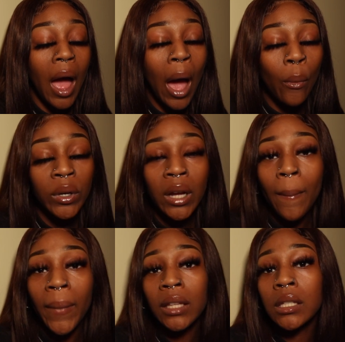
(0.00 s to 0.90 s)
I would
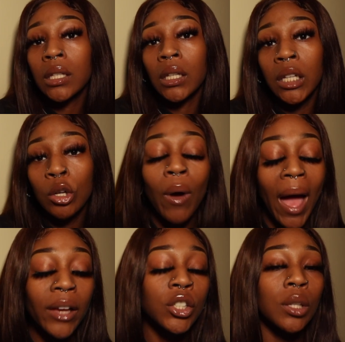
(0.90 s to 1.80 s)
commence legal
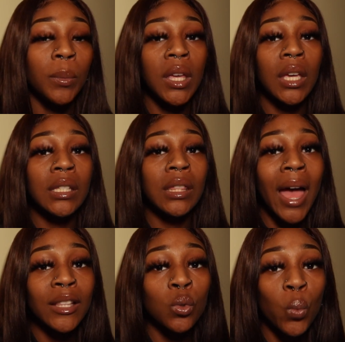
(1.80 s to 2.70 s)
action because
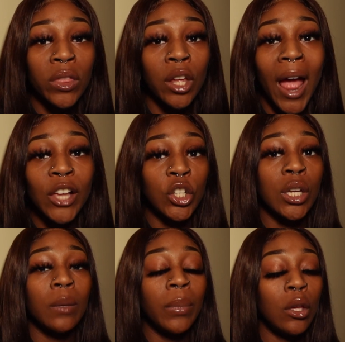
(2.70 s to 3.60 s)
that's when they're actually
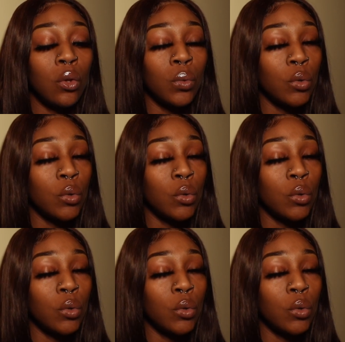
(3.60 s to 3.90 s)
going to pay you.